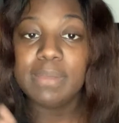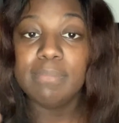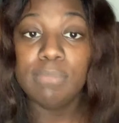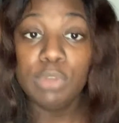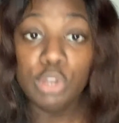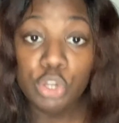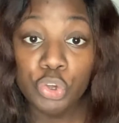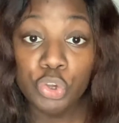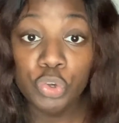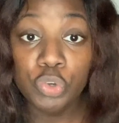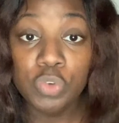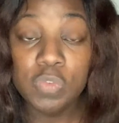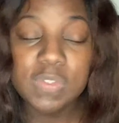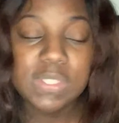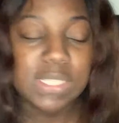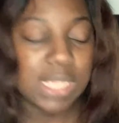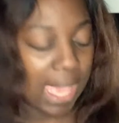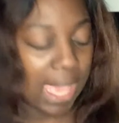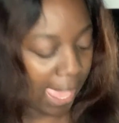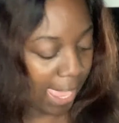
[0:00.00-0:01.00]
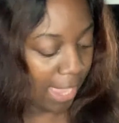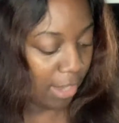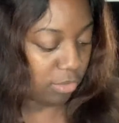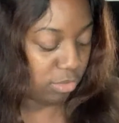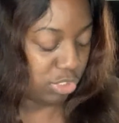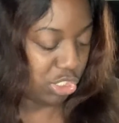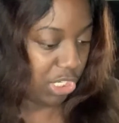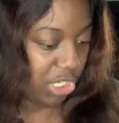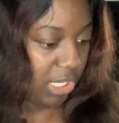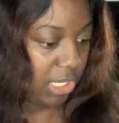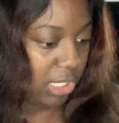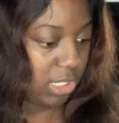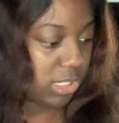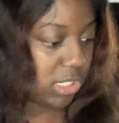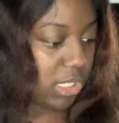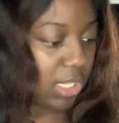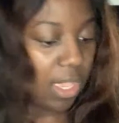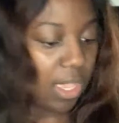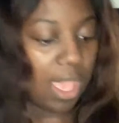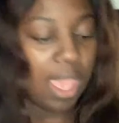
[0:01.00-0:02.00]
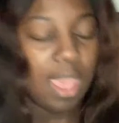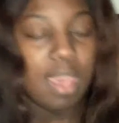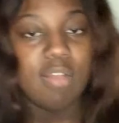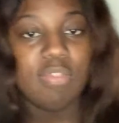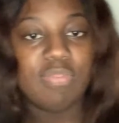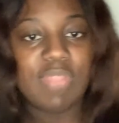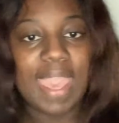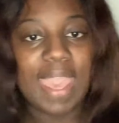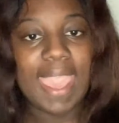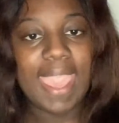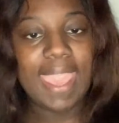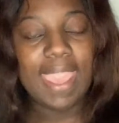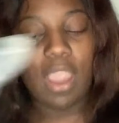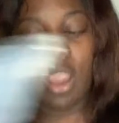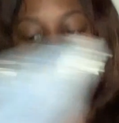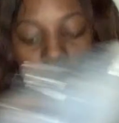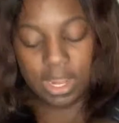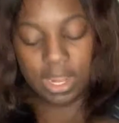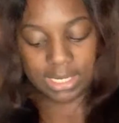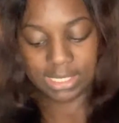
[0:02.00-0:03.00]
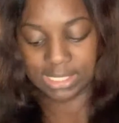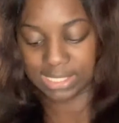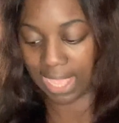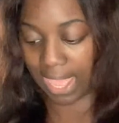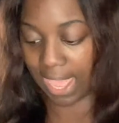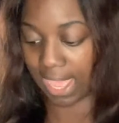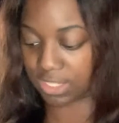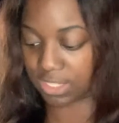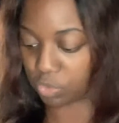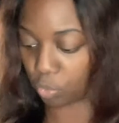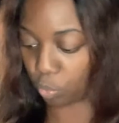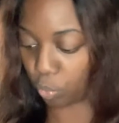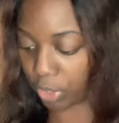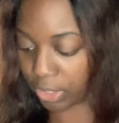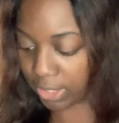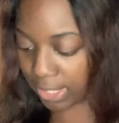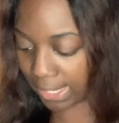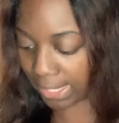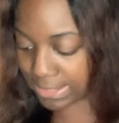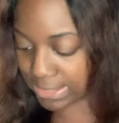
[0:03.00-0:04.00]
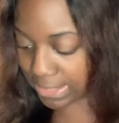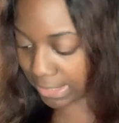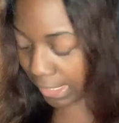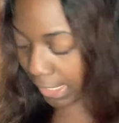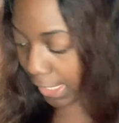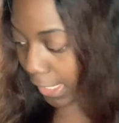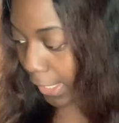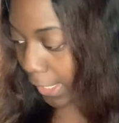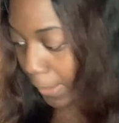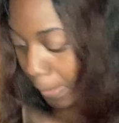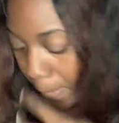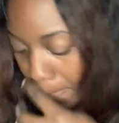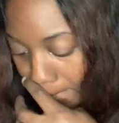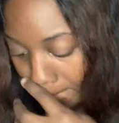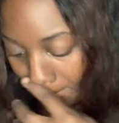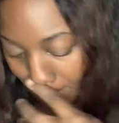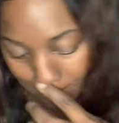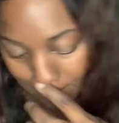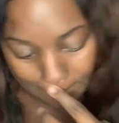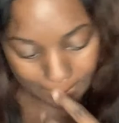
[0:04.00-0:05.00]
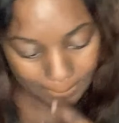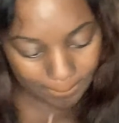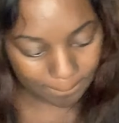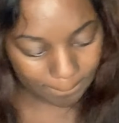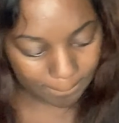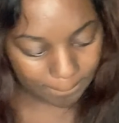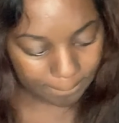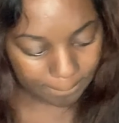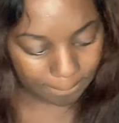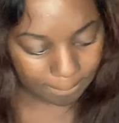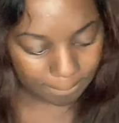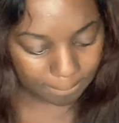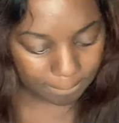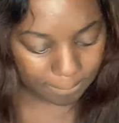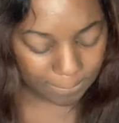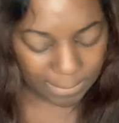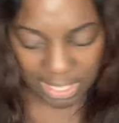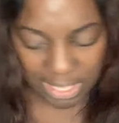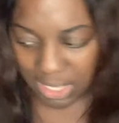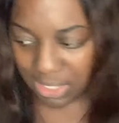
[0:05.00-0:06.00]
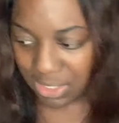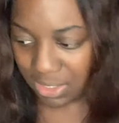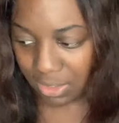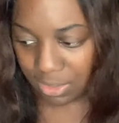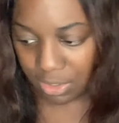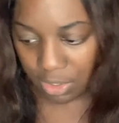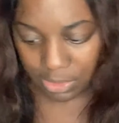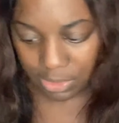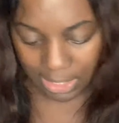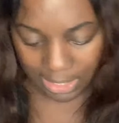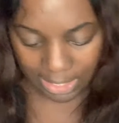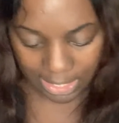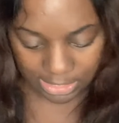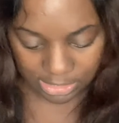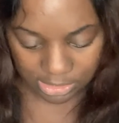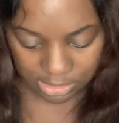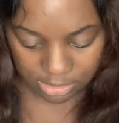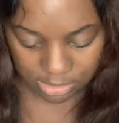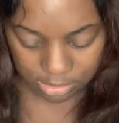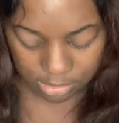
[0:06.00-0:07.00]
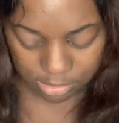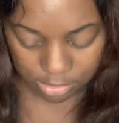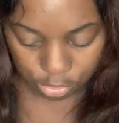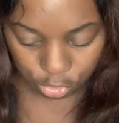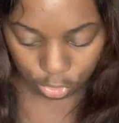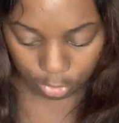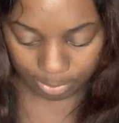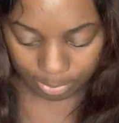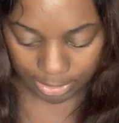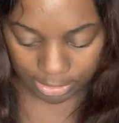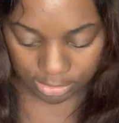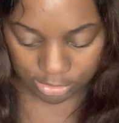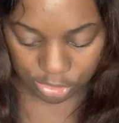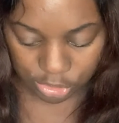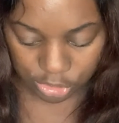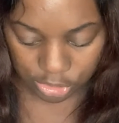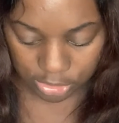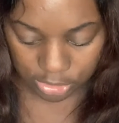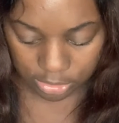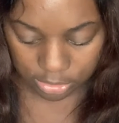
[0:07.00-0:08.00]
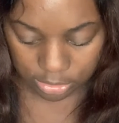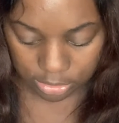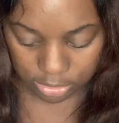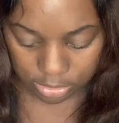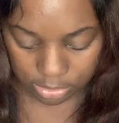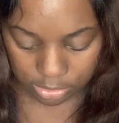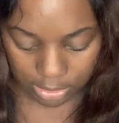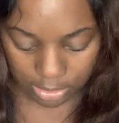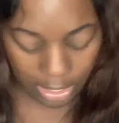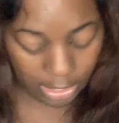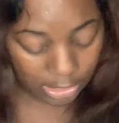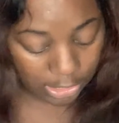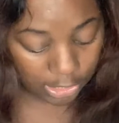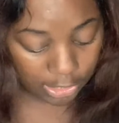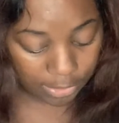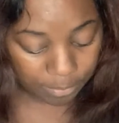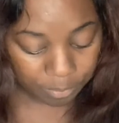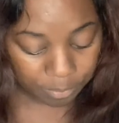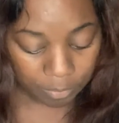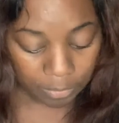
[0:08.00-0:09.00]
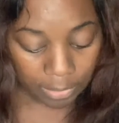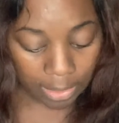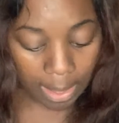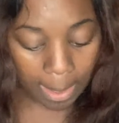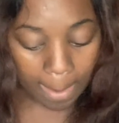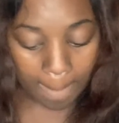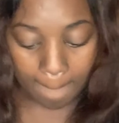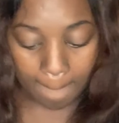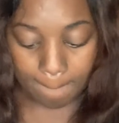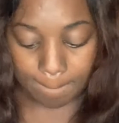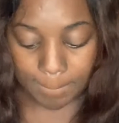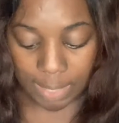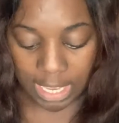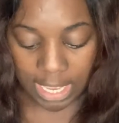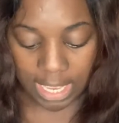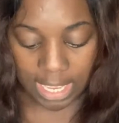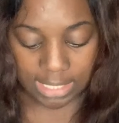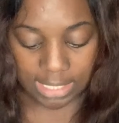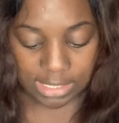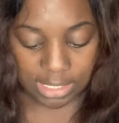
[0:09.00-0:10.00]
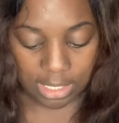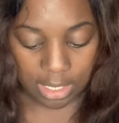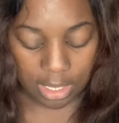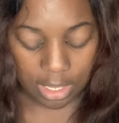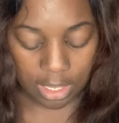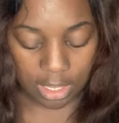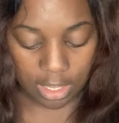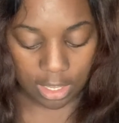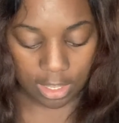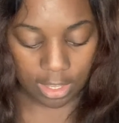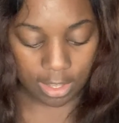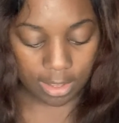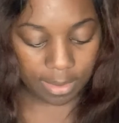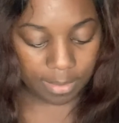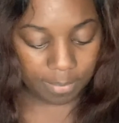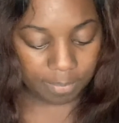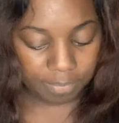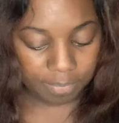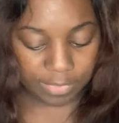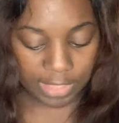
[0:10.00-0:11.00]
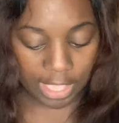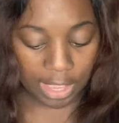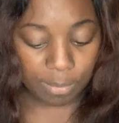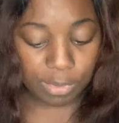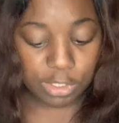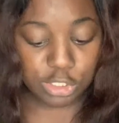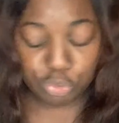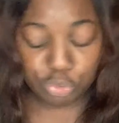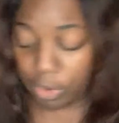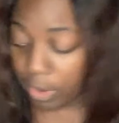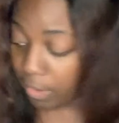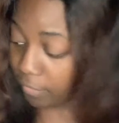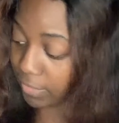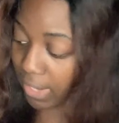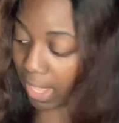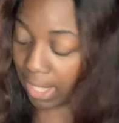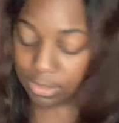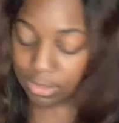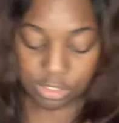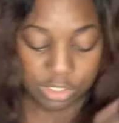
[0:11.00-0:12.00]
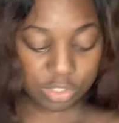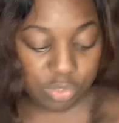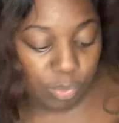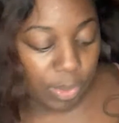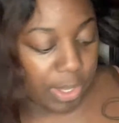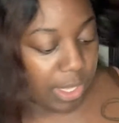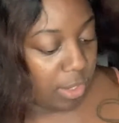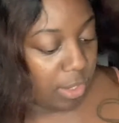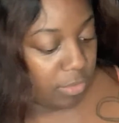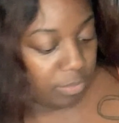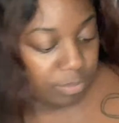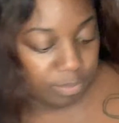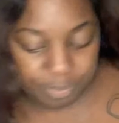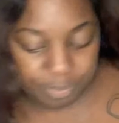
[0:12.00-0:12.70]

Moves ankle jeans. They are in a size 1X again. I didn't know that I got three pairs of jeans. I did. But um, they were $12 as well.